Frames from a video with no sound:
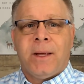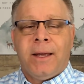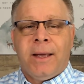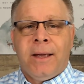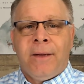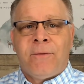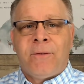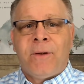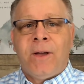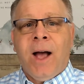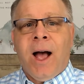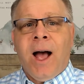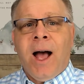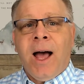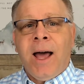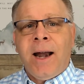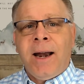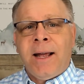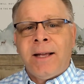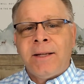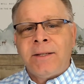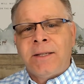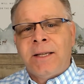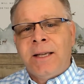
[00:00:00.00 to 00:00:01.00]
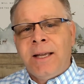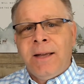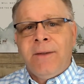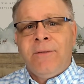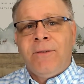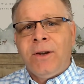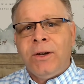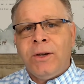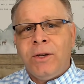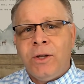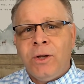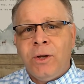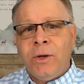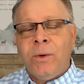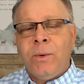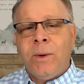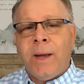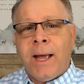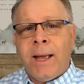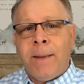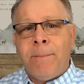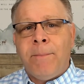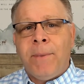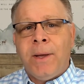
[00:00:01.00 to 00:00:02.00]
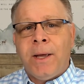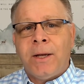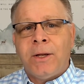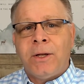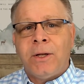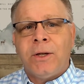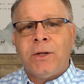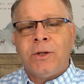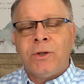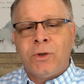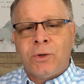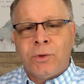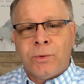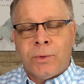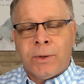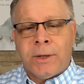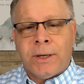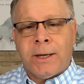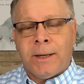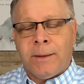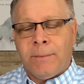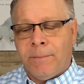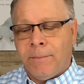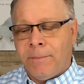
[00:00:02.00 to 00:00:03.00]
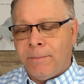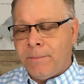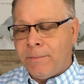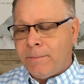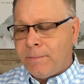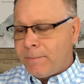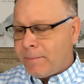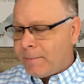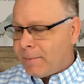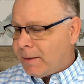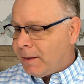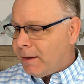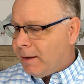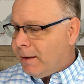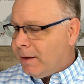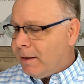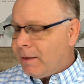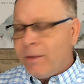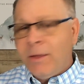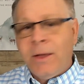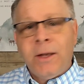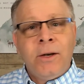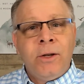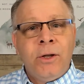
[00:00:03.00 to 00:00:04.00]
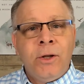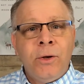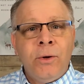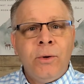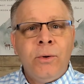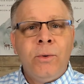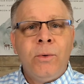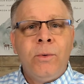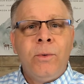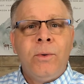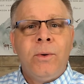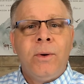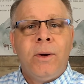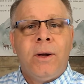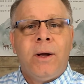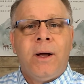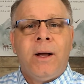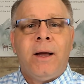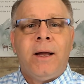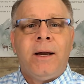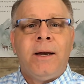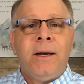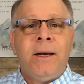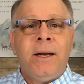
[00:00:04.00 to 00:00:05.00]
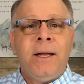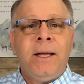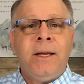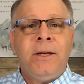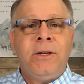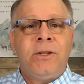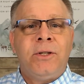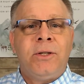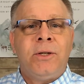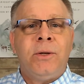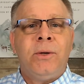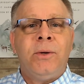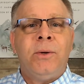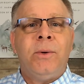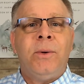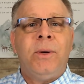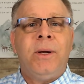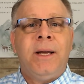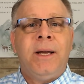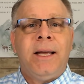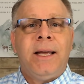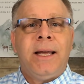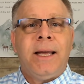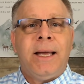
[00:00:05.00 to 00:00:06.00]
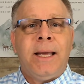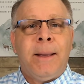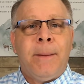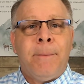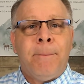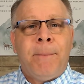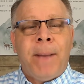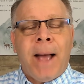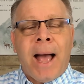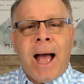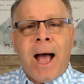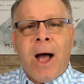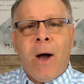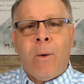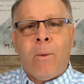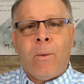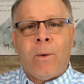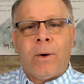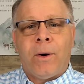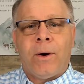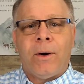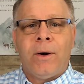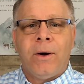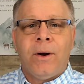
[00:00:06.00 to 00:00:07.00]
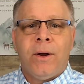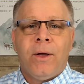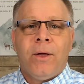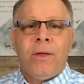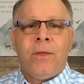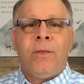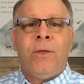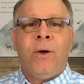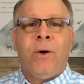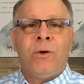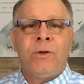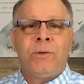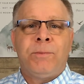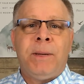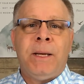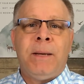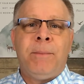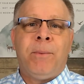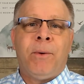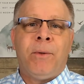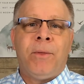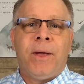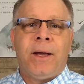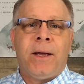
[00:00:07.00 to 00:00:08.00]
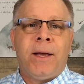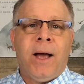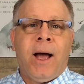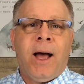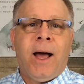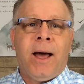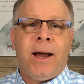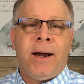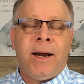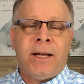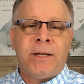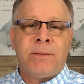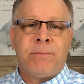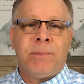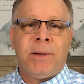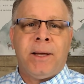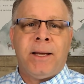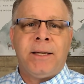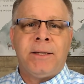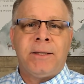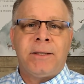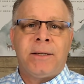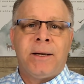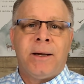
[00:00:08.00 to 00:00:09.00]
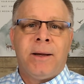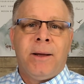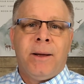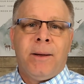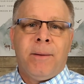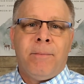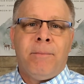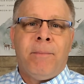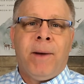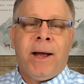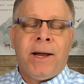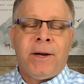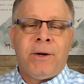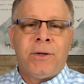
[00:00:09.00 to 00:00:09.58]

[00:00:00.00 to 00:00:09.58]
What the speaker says: If God has given you a big dream, then you need to empower those people that God has placed by your